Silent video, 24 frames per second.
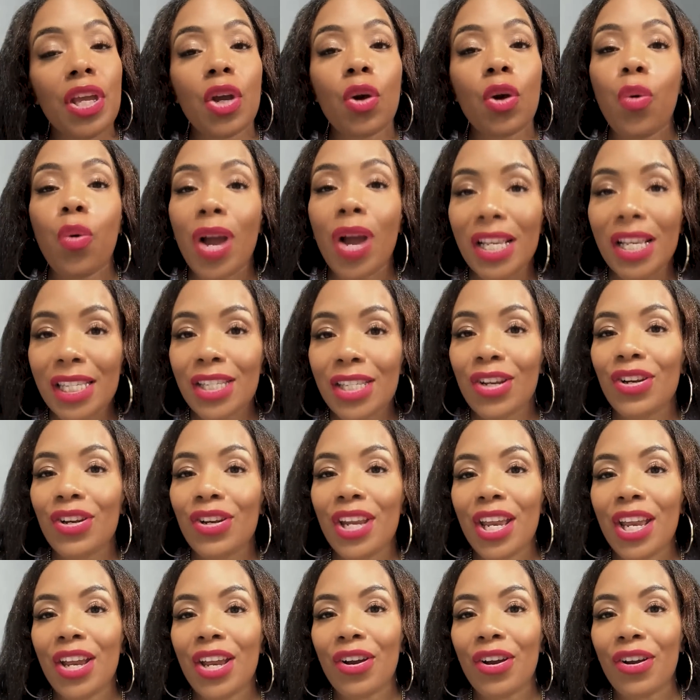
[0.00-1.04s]
the
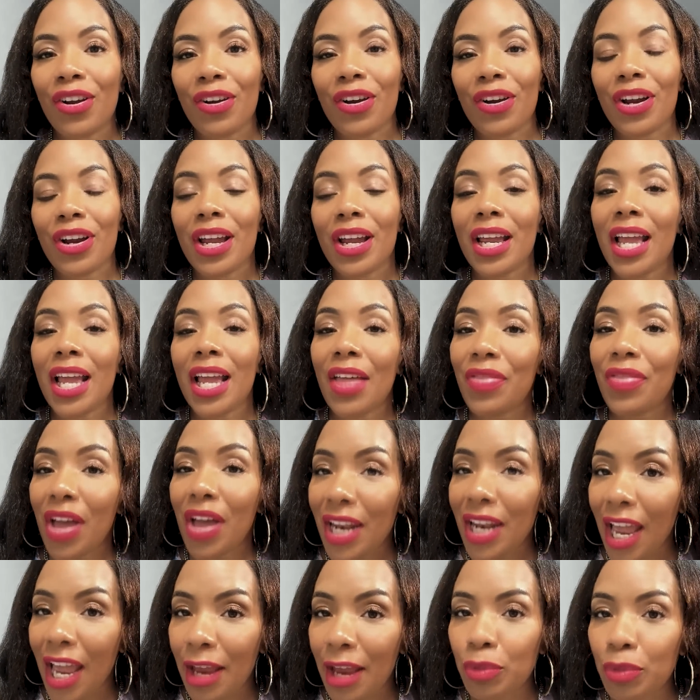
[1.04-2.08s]
question here
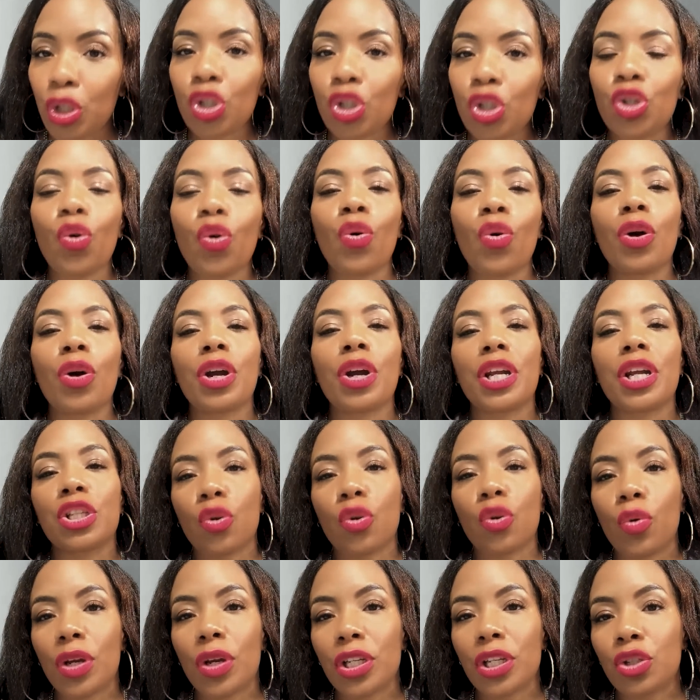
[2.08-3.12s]
that I'm sure
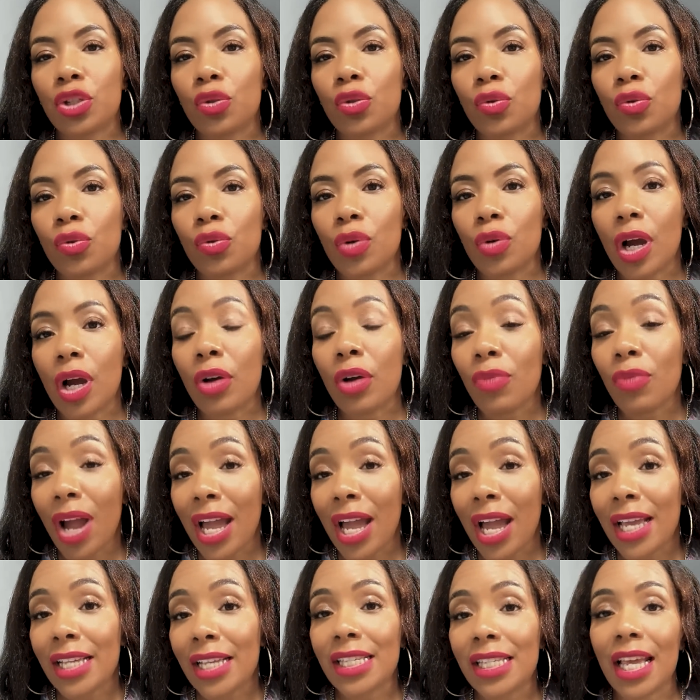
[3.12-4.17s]
is going to
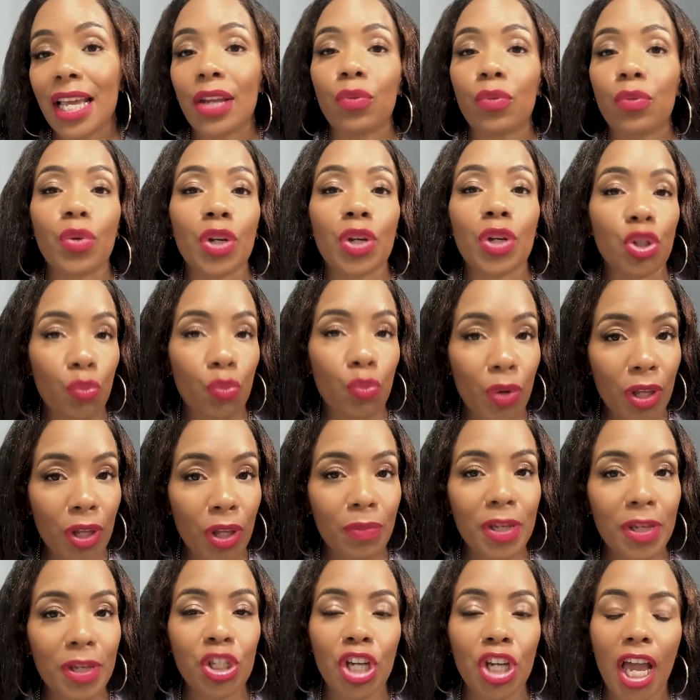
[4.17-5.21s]
arise and which
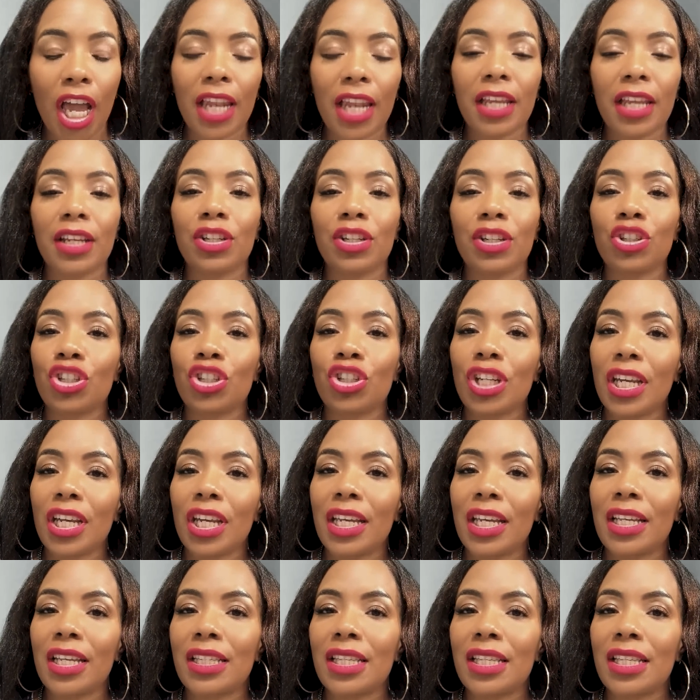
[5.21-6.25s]
will be challenged
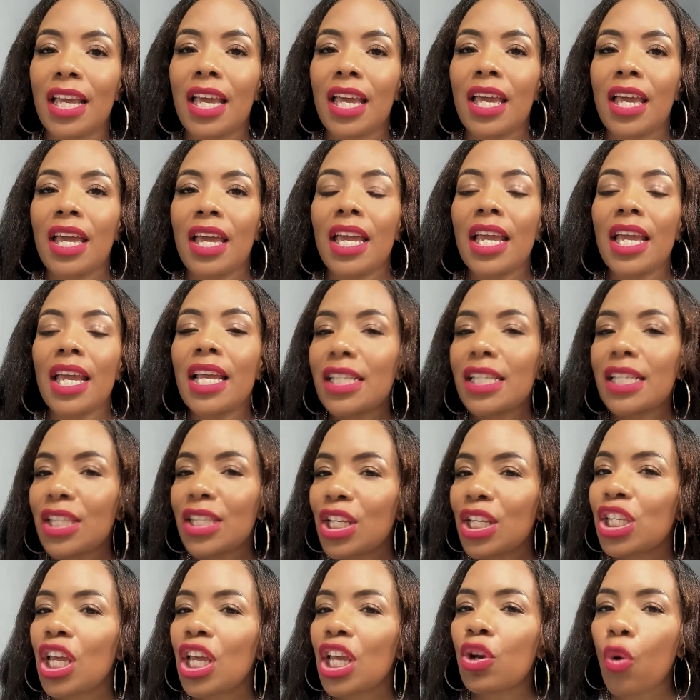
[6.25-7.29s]
is
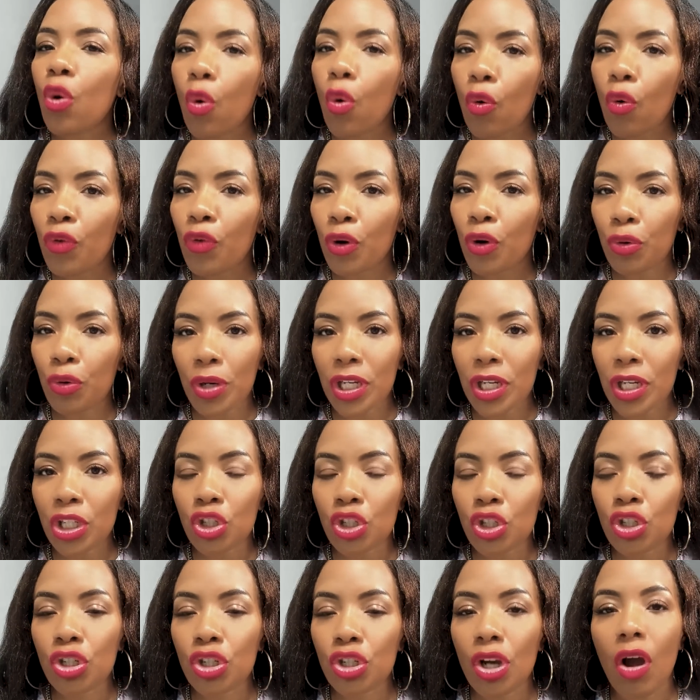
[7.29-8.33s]
this an
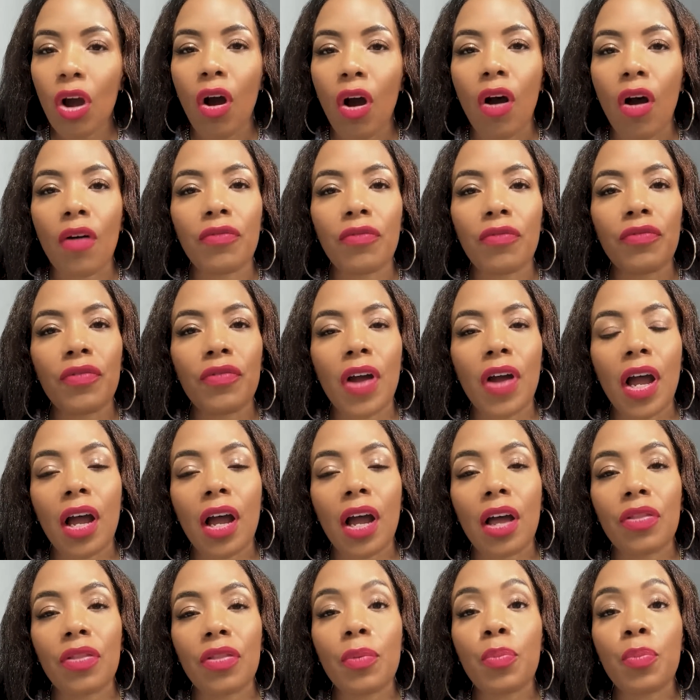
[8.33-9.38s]
overreach of
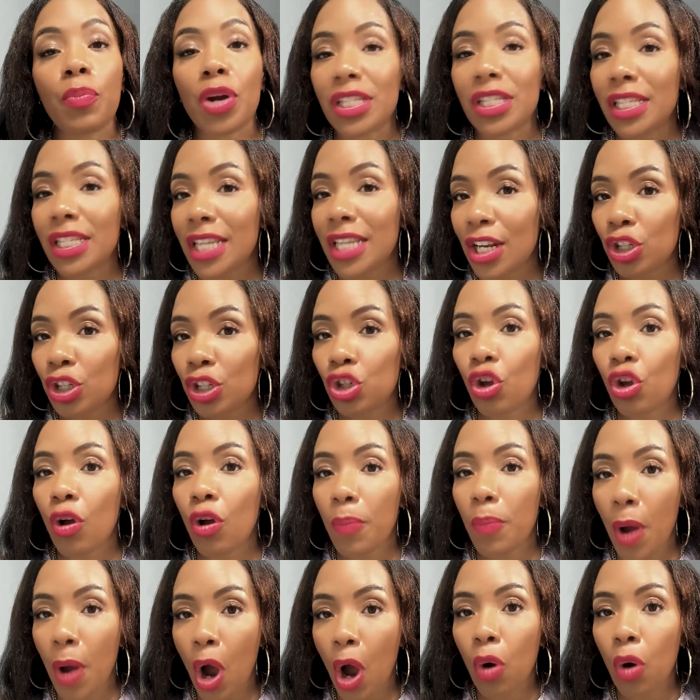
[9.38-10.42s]
the
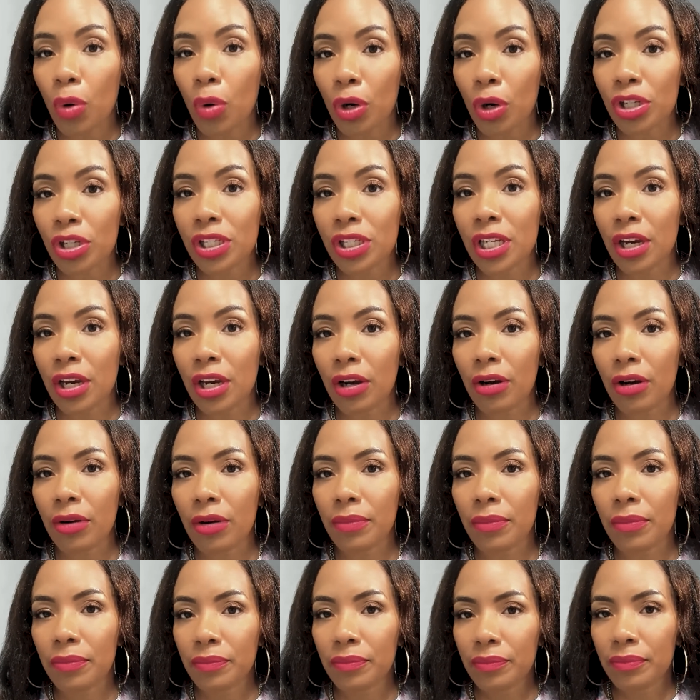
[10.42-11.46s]
presidential powers
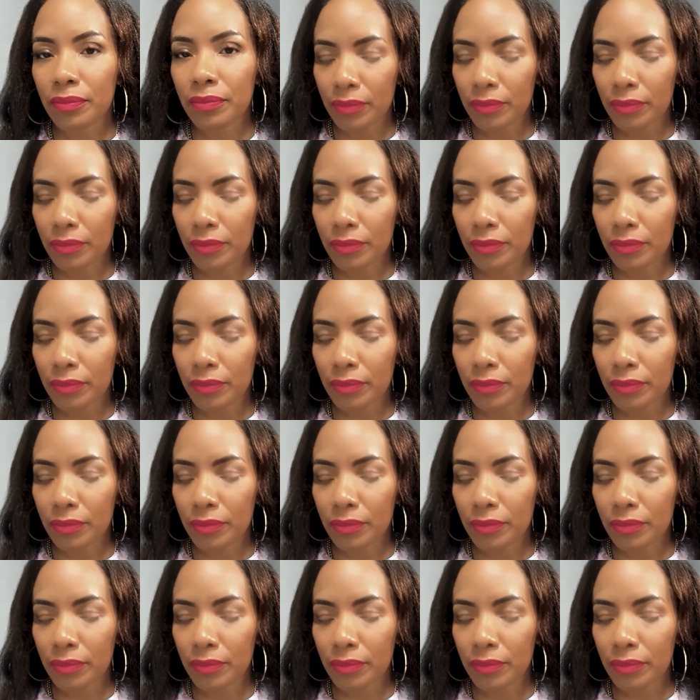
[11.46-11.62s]
here?